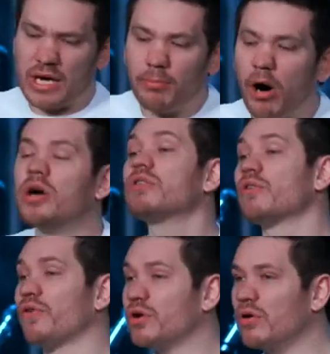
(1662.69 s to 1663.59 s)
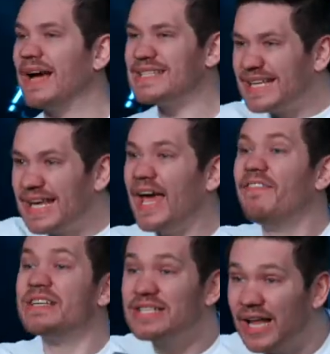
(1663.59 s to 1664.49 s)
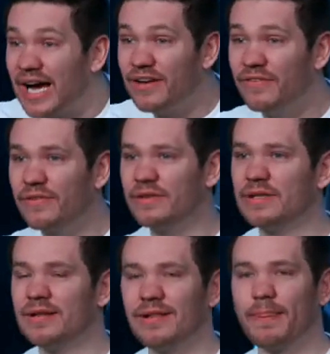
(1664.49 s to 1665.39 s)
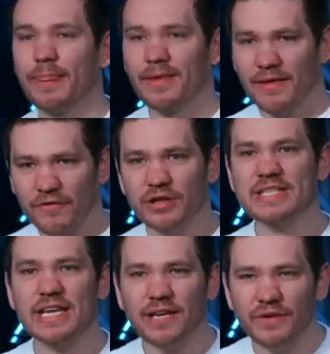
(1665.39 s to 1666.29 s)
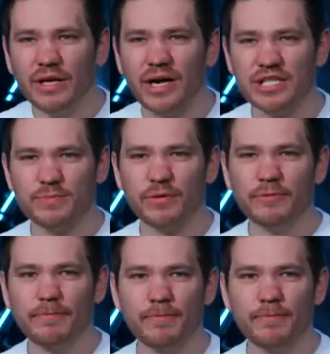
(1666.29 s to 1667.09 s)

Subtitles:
martyr for Christ. He gave his life for the sake of the gospel.